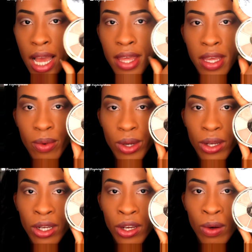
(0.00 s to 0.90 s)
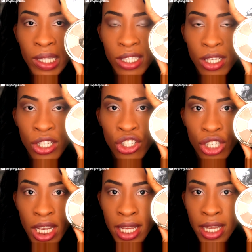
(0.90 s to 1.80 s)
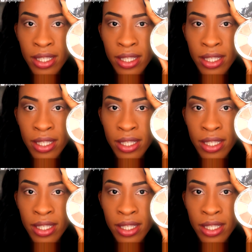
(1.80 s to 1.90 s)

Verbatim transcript: and then we're gonna go into this shade.